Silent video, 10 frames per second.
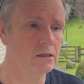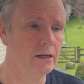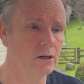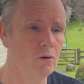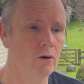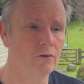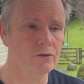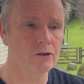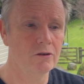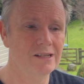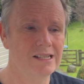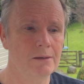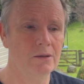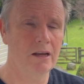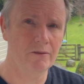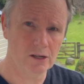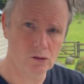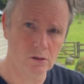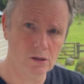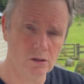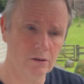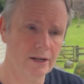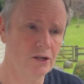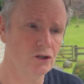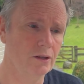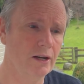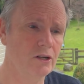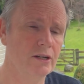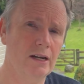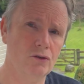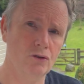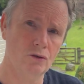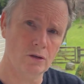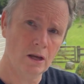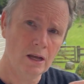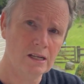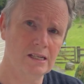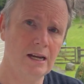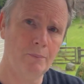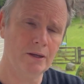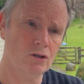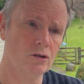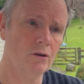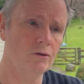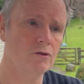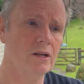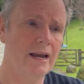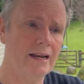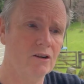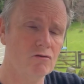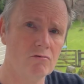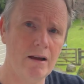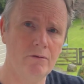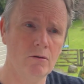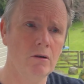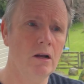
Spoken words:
They quite often don't seem to have any sort of solid edging. They tend to use stepping stones and gravel,